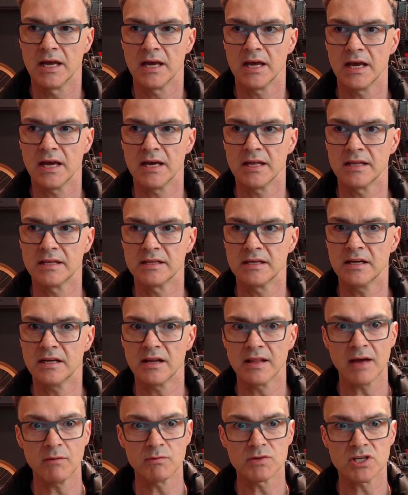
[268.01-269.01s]
And,
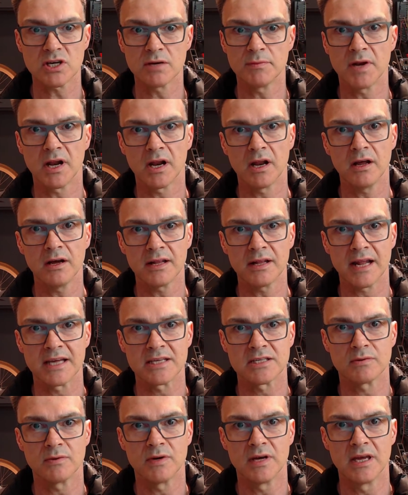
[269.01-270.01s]
that was coming along
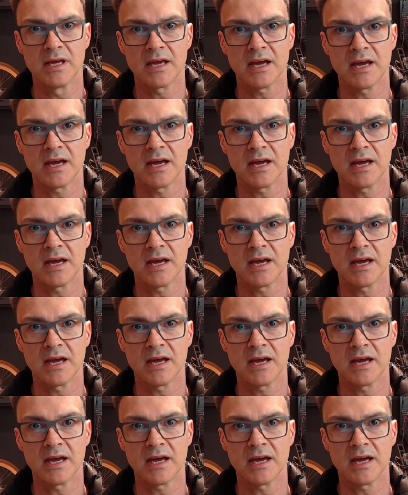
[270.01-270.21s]
last week.